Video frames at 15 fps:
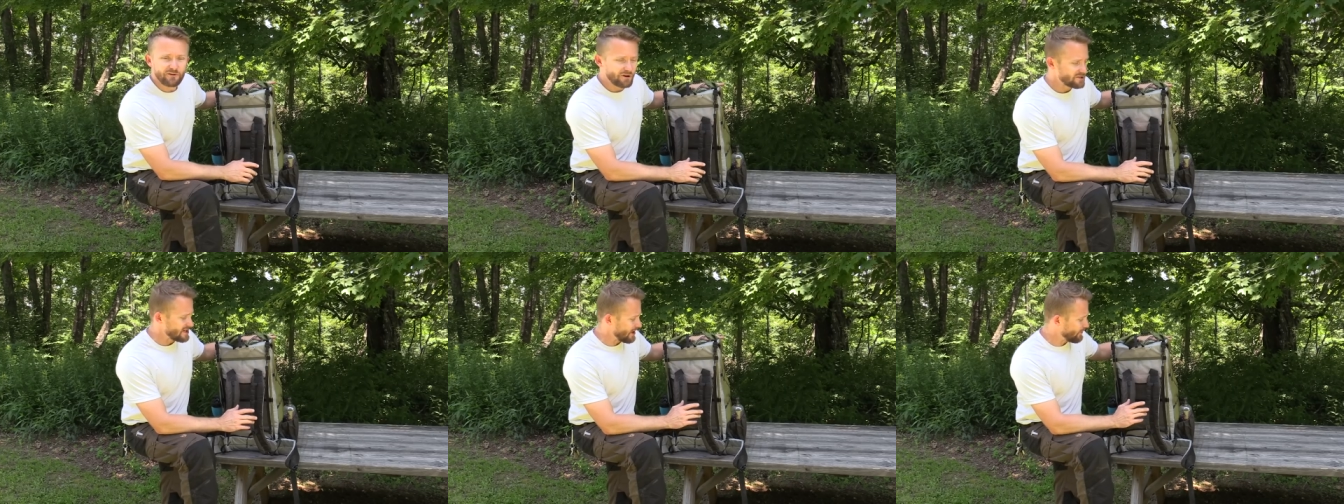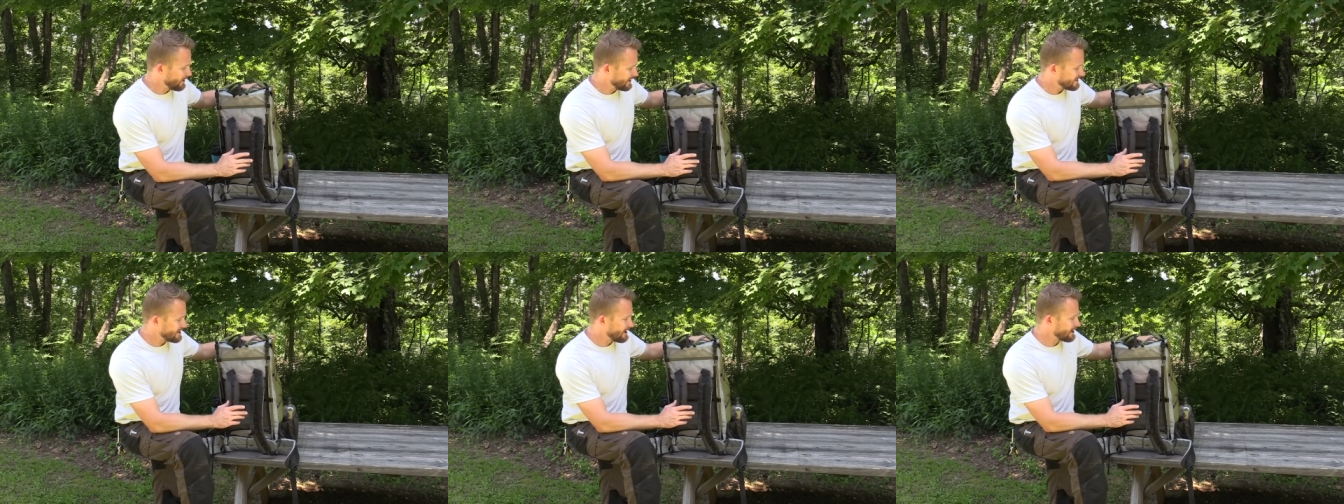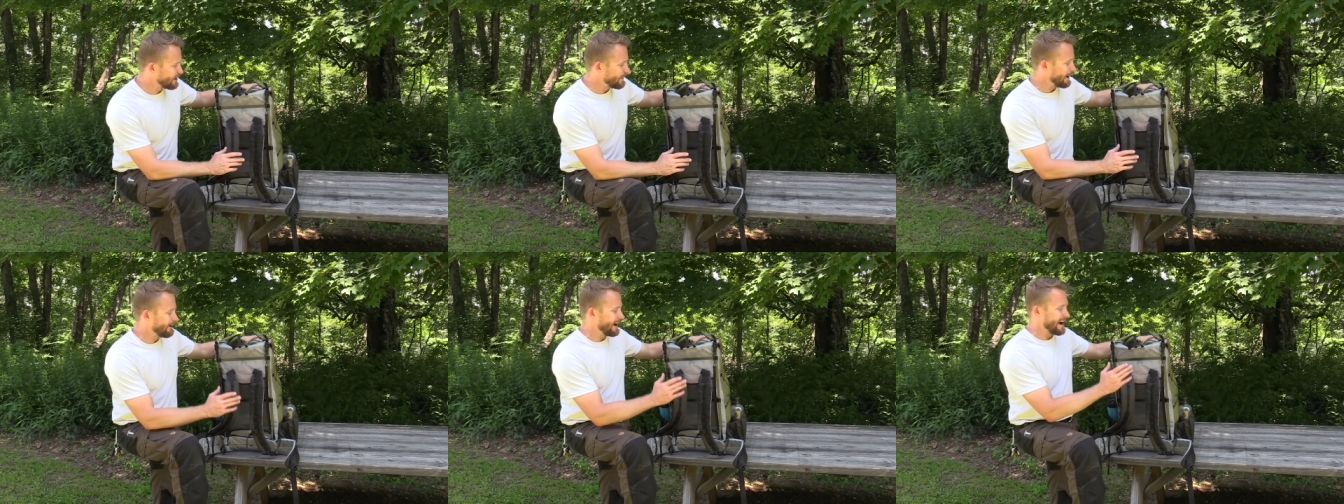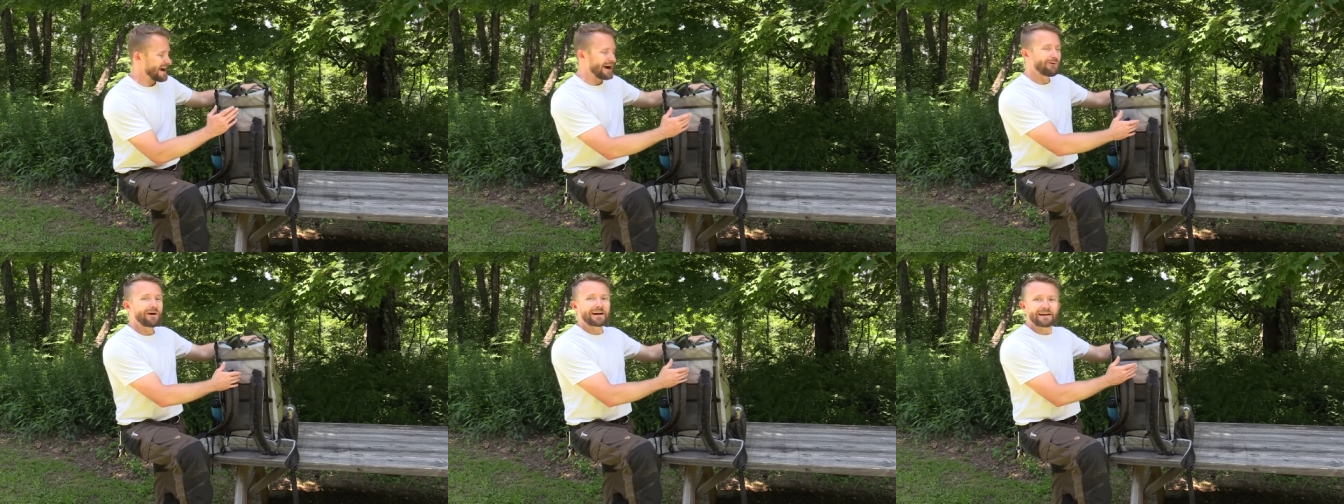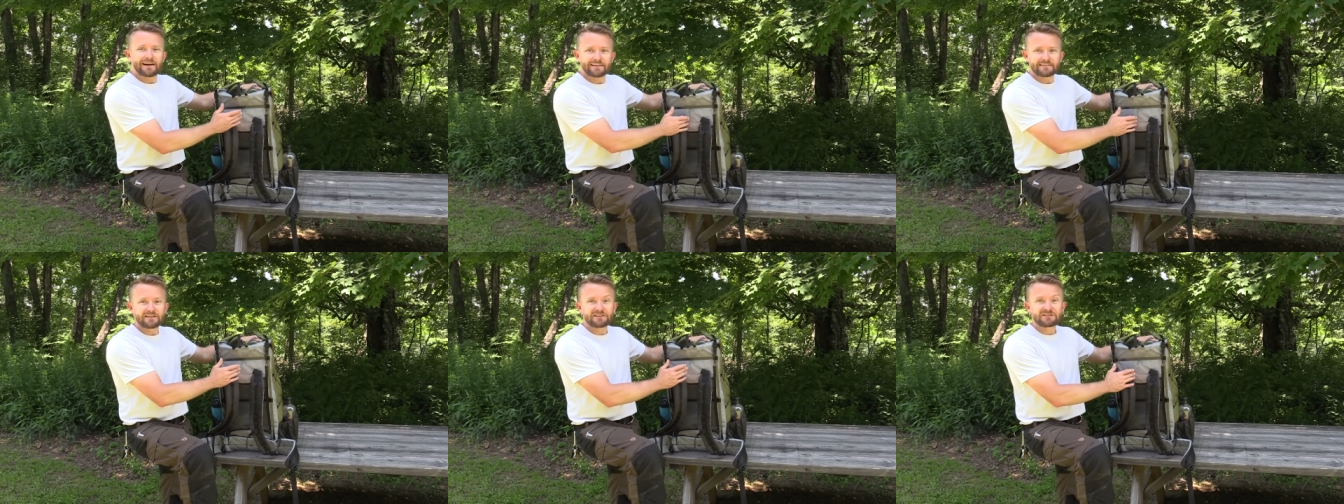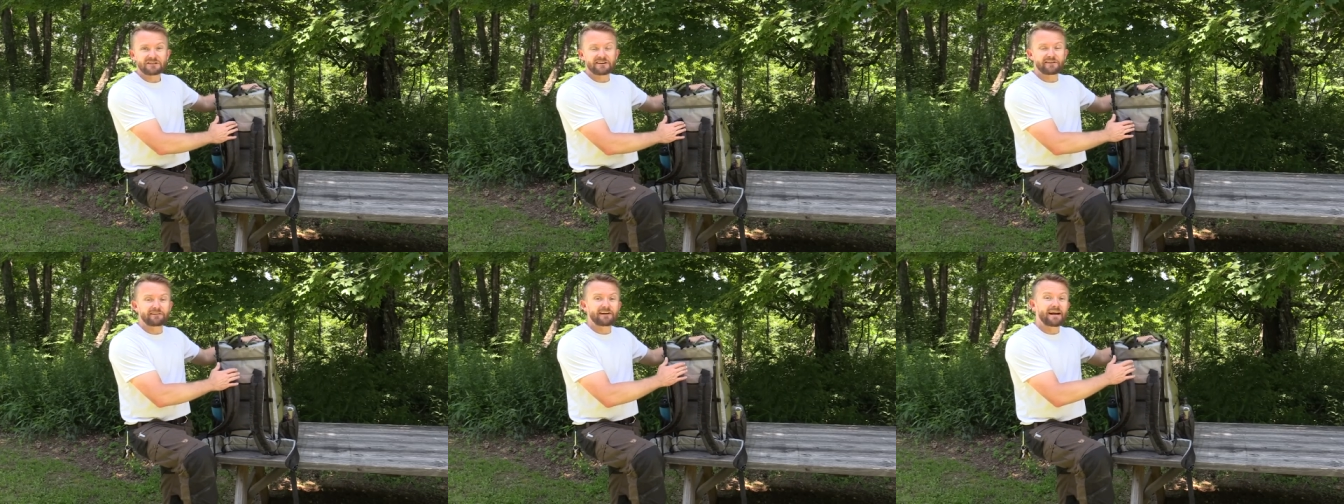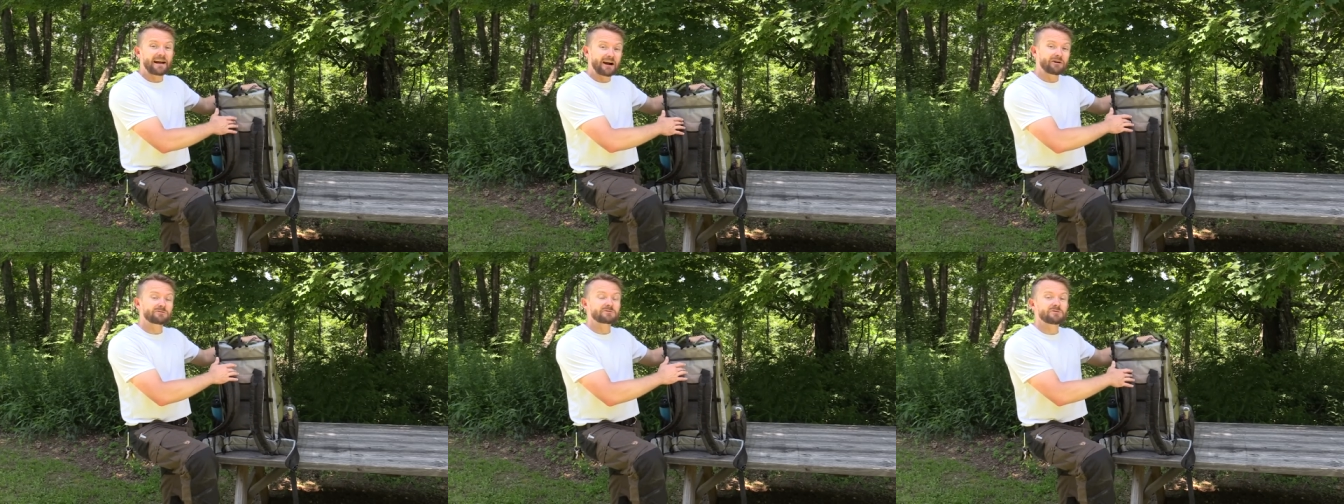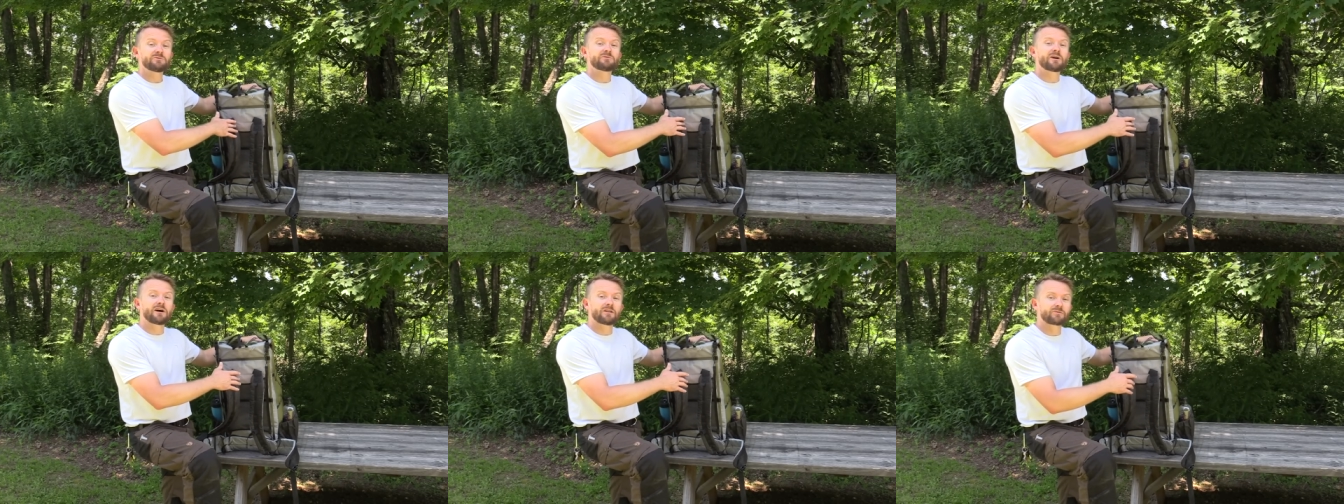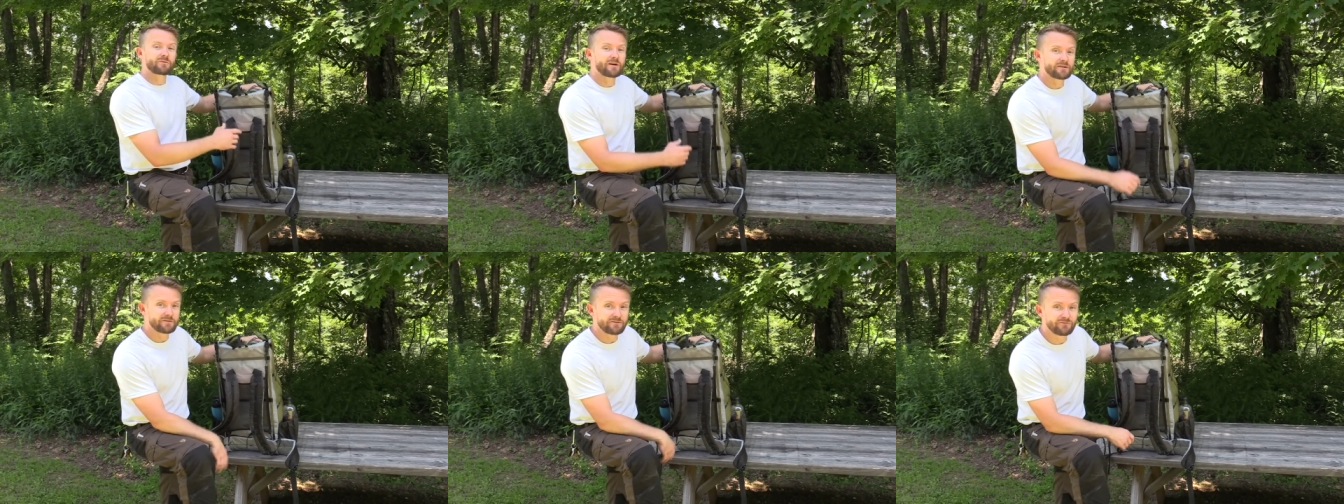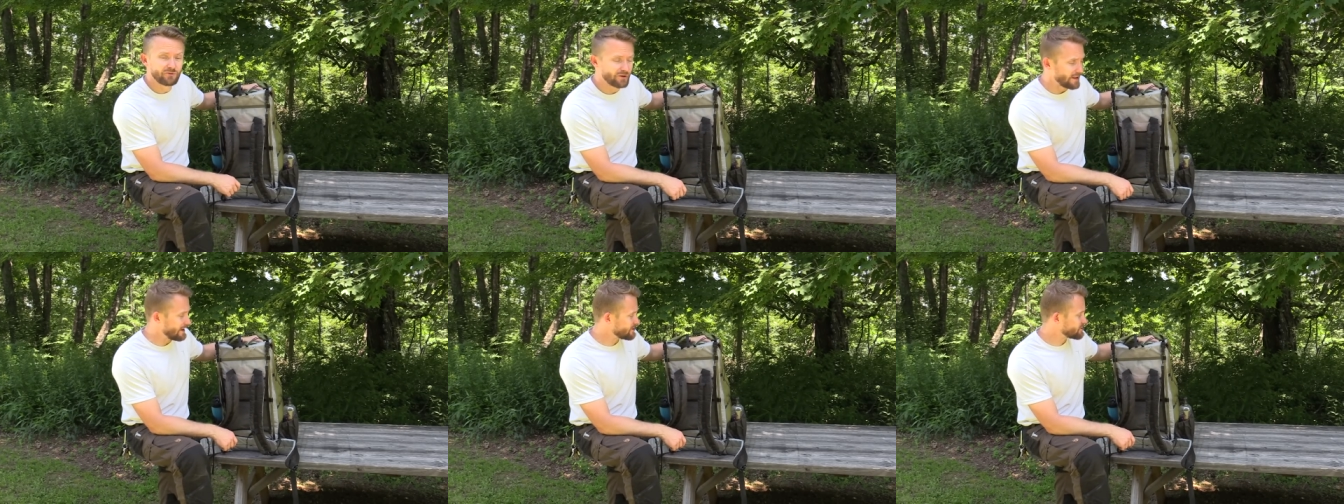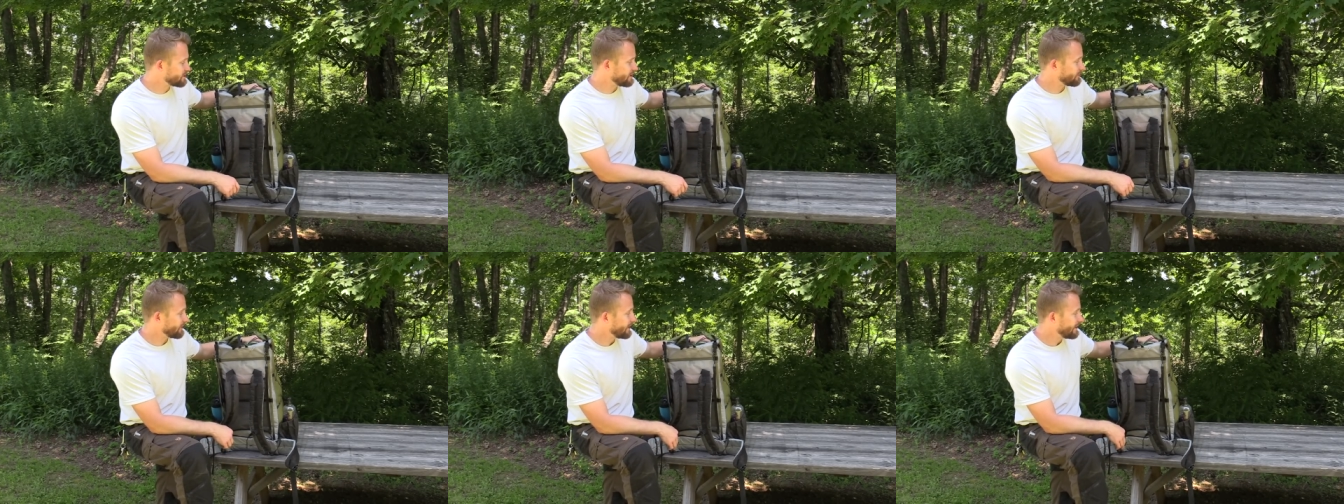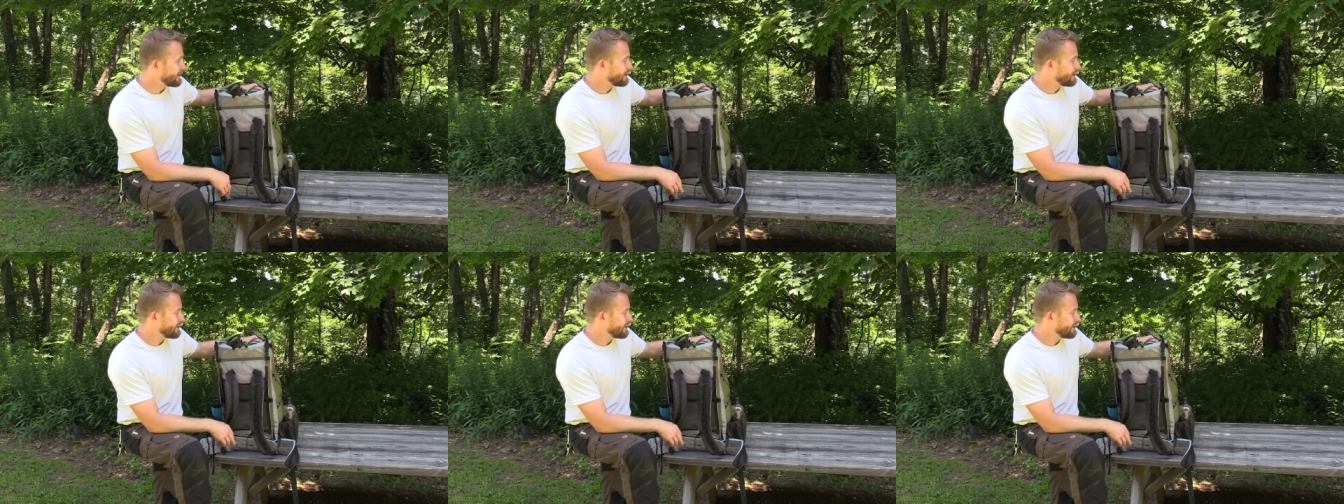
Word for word: folks, I want to talk about how I got this gear out to Colorado for that trip.